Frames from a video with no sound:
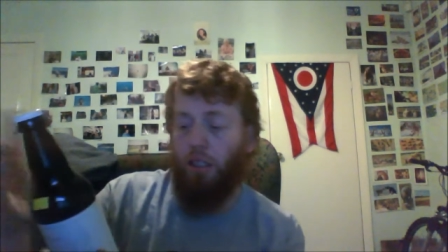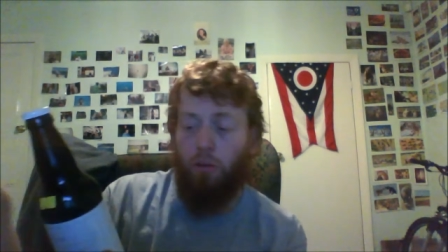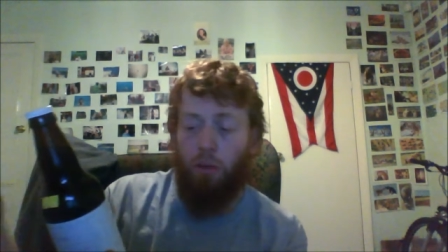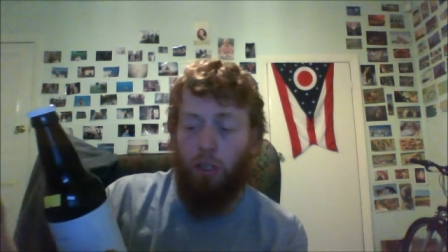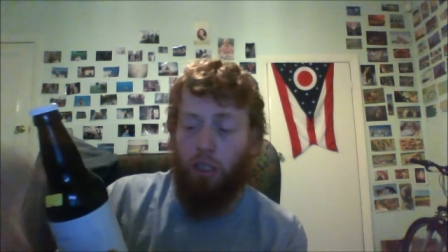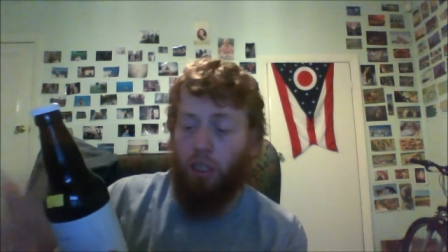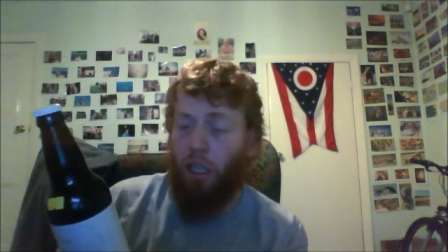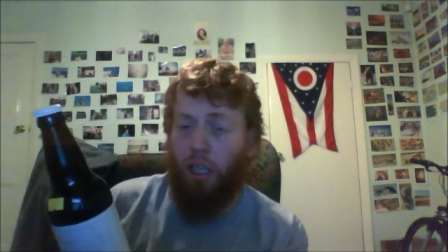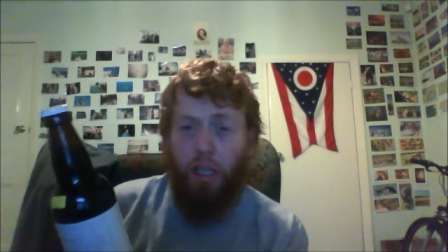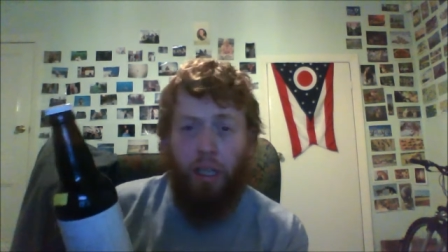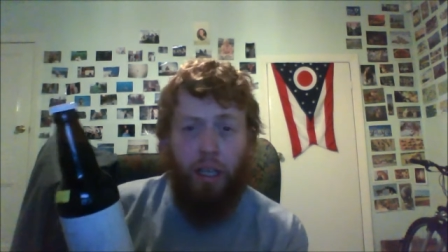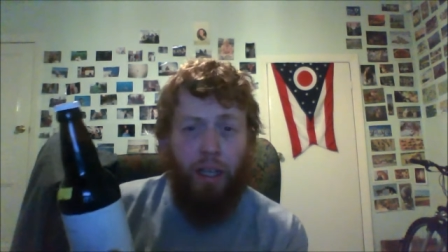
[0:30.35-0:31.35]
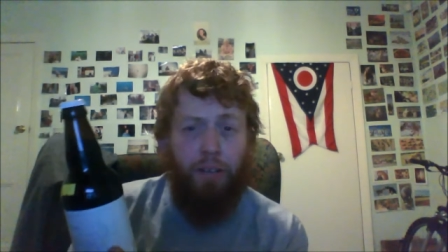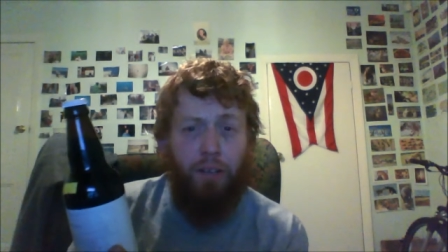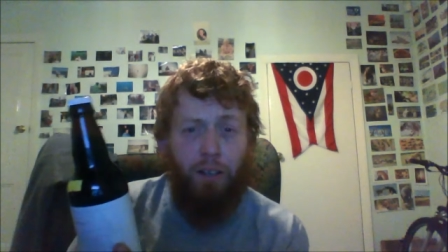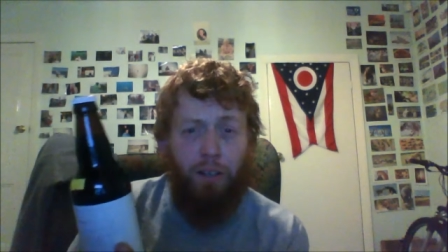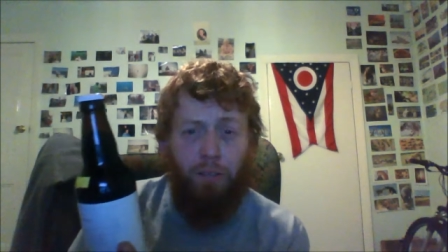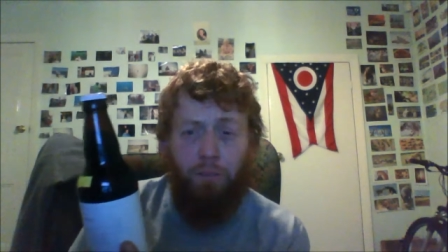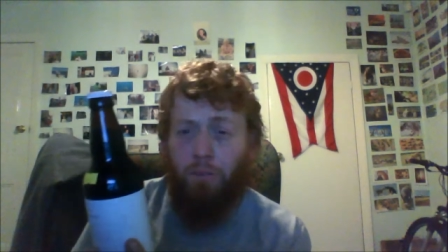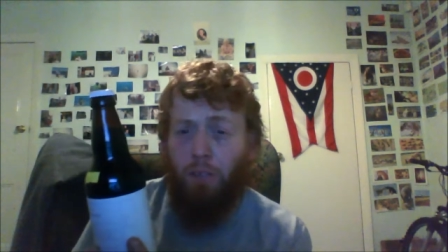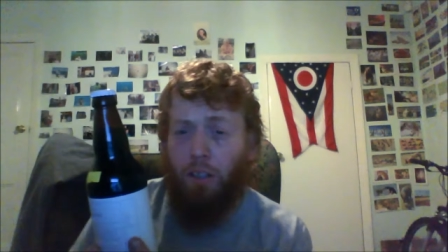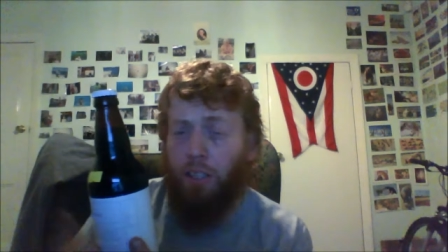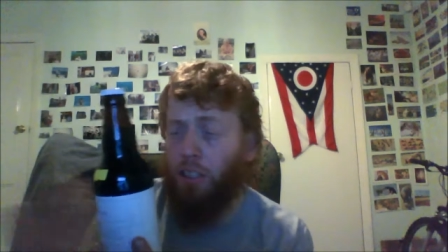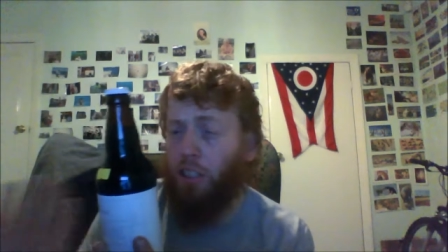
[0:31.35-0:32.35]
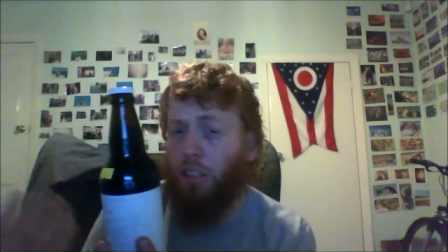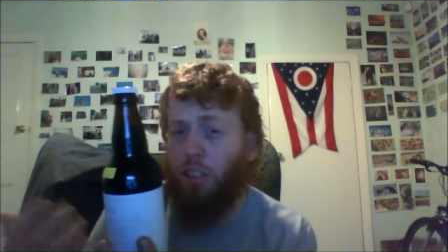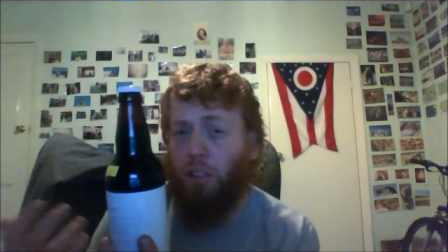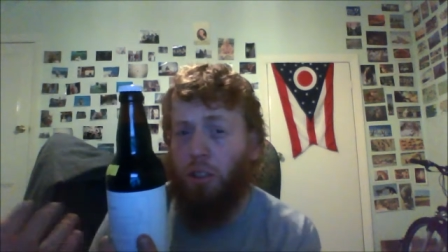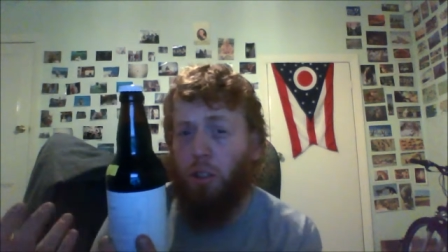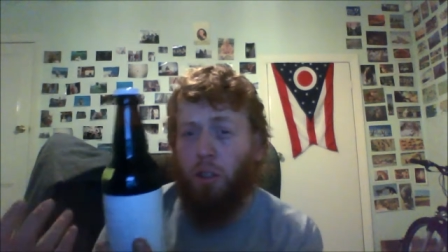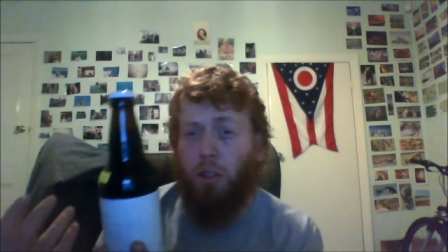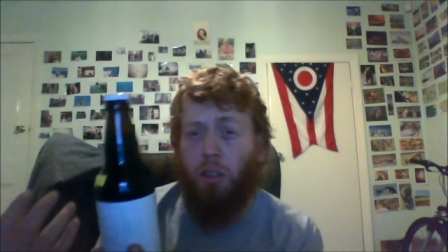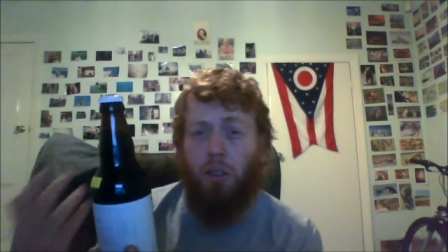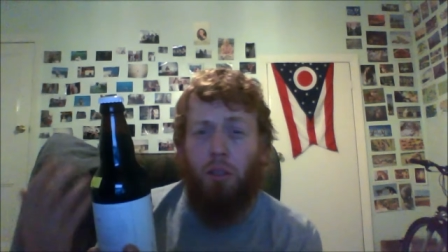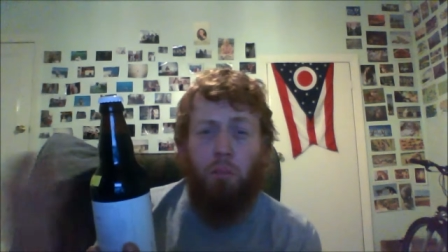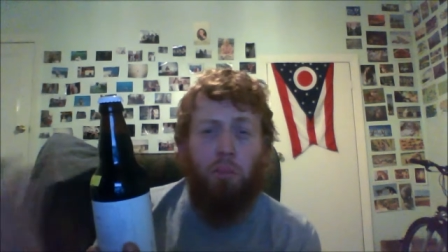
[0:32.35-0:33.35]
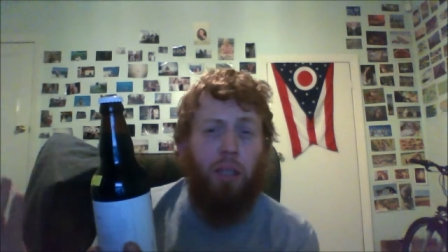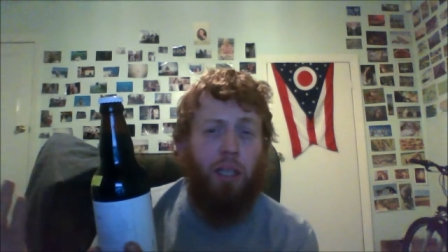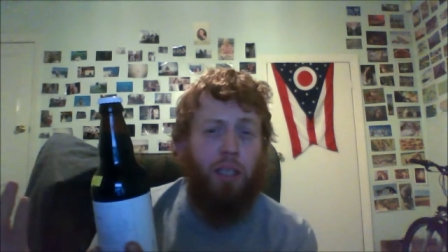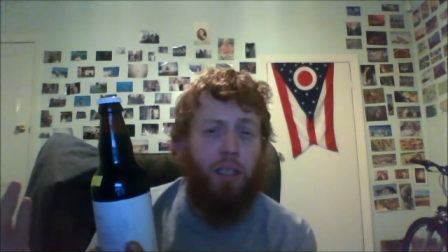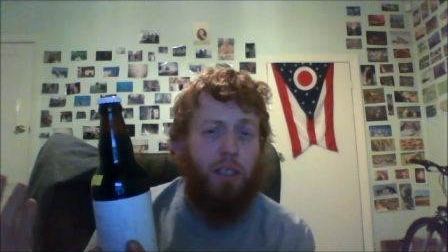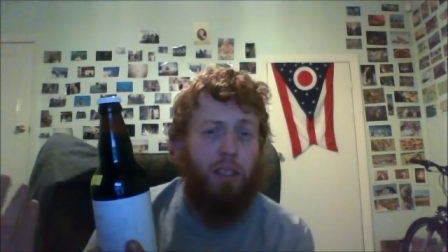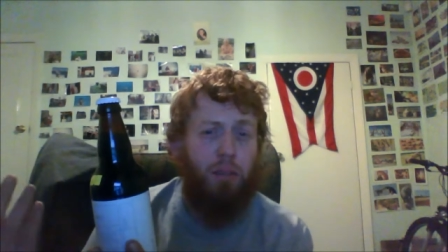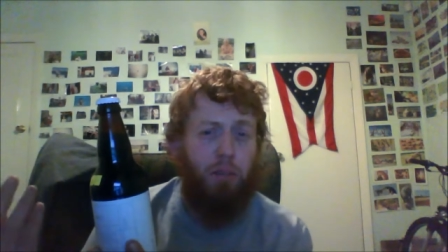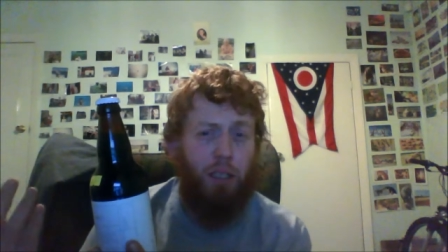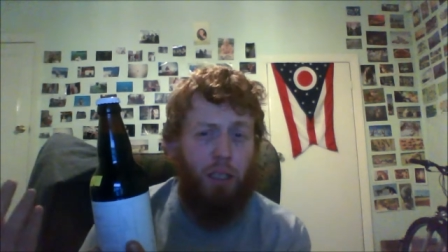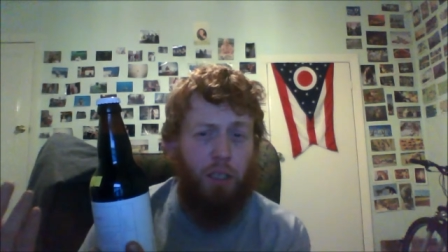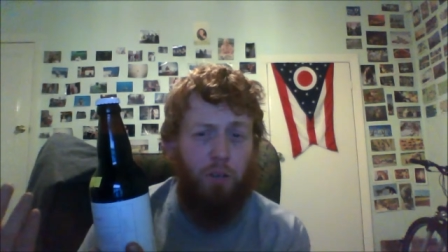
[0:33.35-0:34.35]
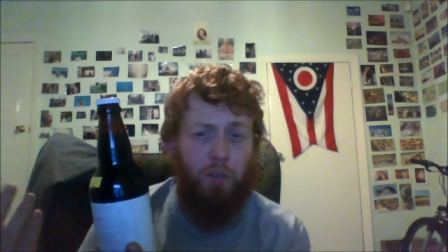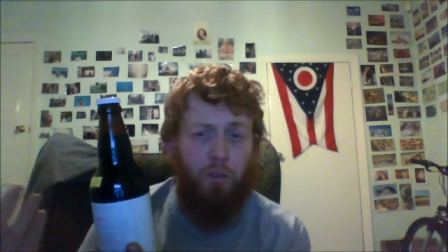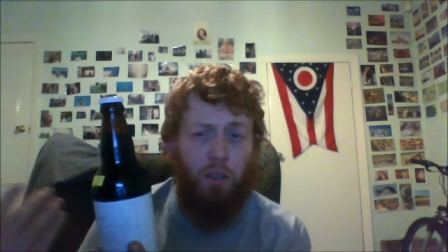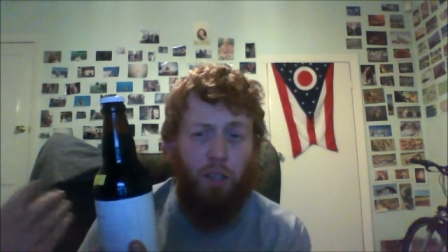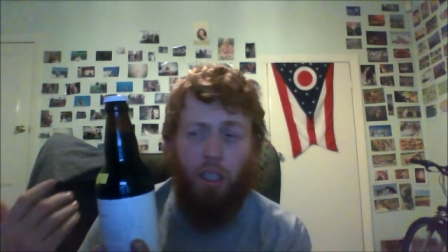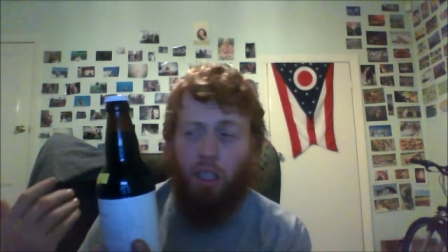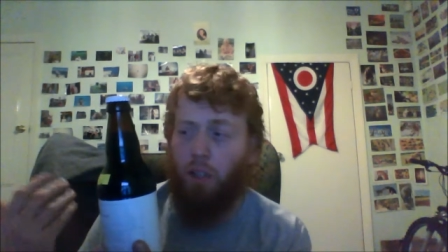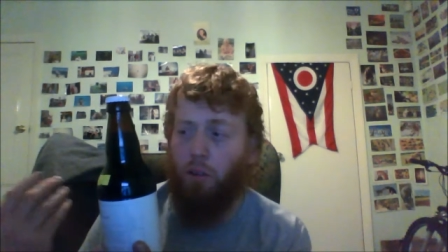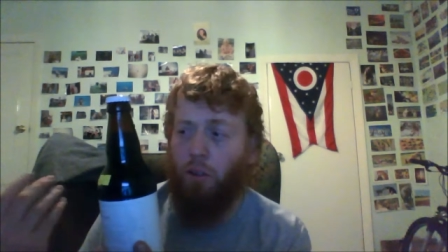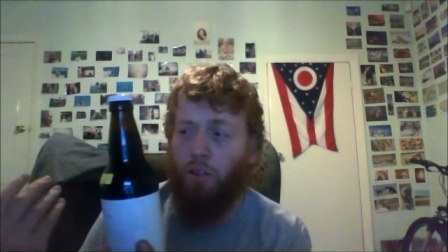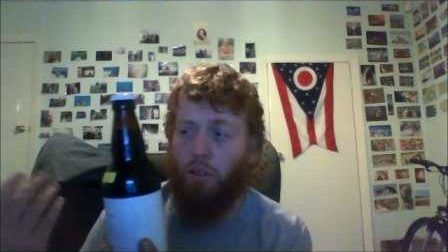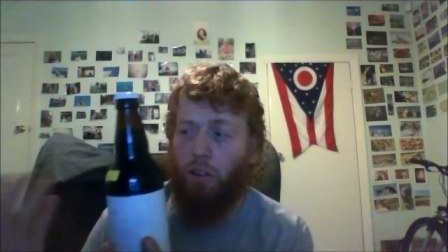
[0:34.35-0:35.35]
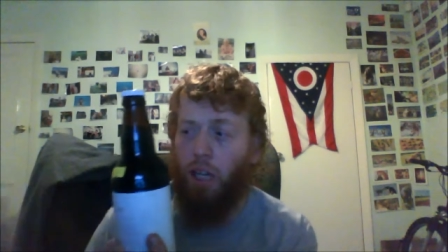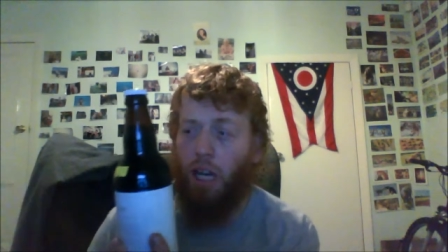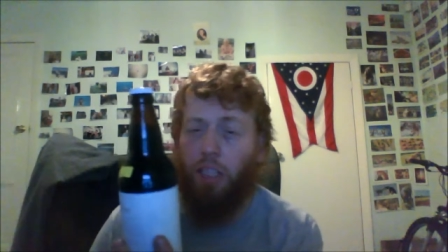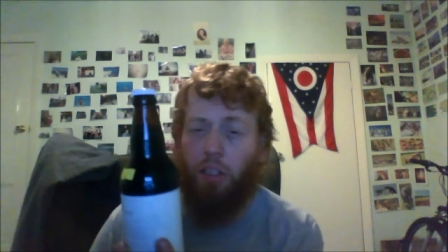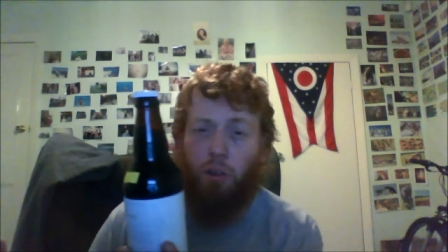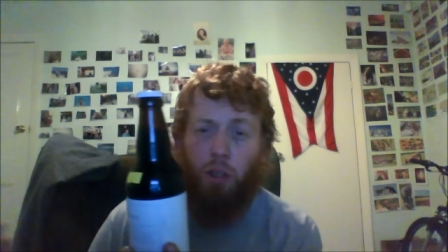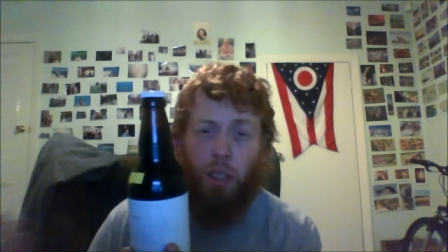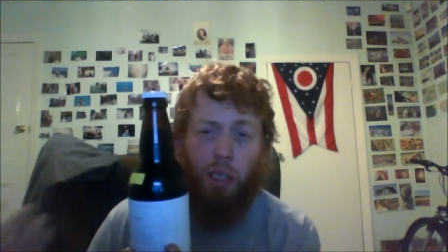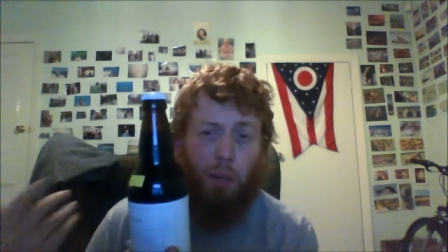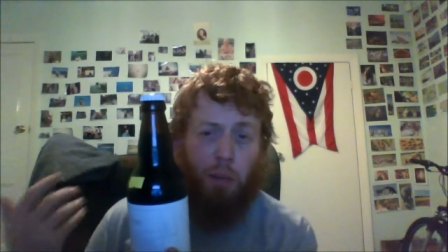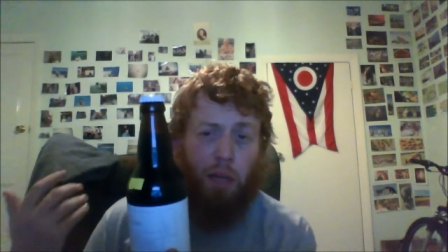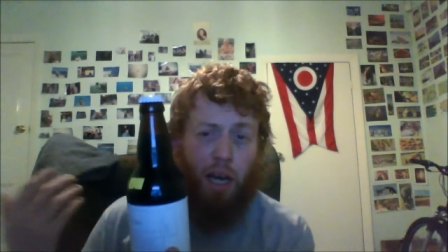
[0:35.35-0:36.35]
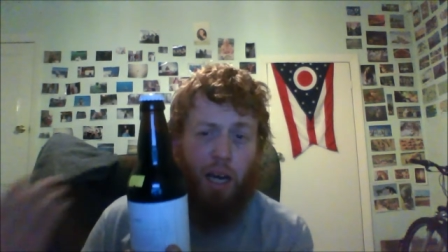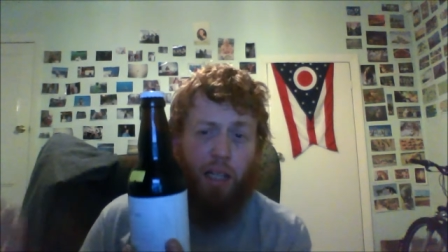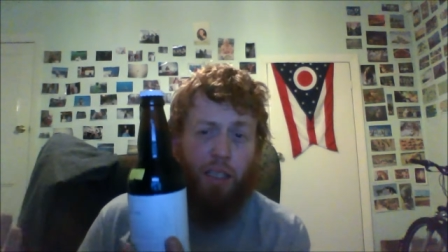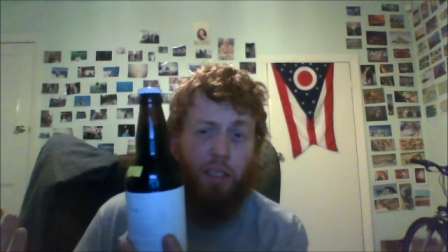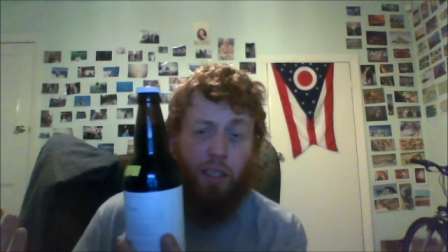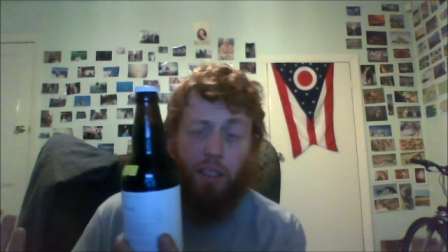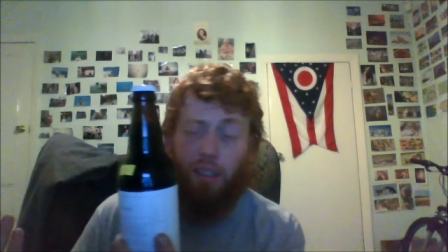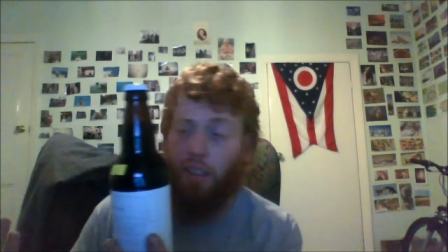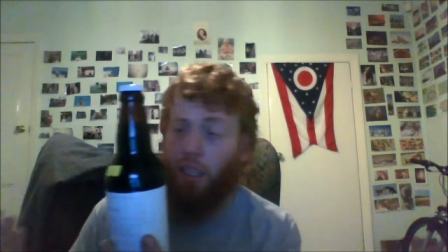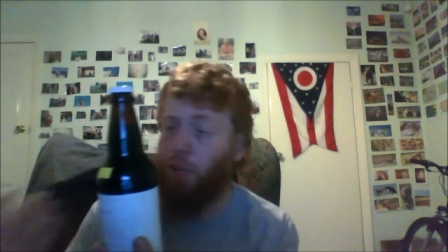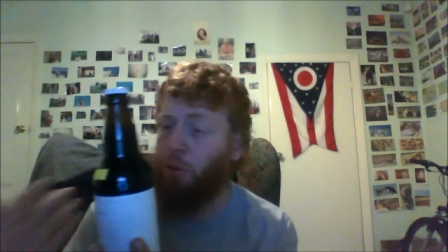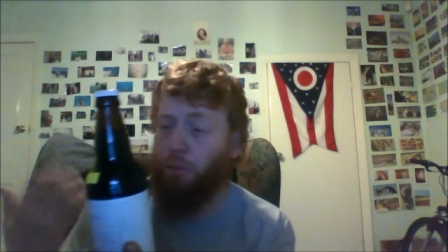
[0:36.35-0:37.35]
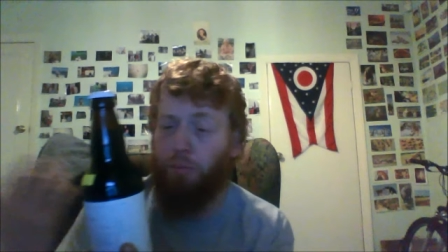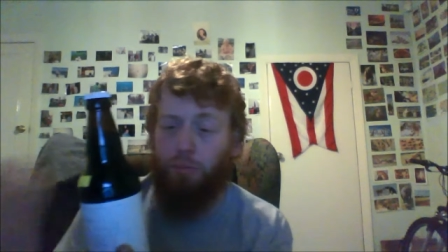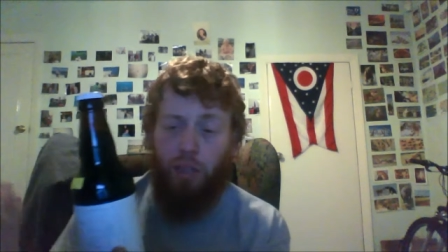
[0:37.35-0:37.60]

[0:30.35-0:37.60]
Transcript: which uh, I've, I've actually done some blends myself uh, with ice cream and stout,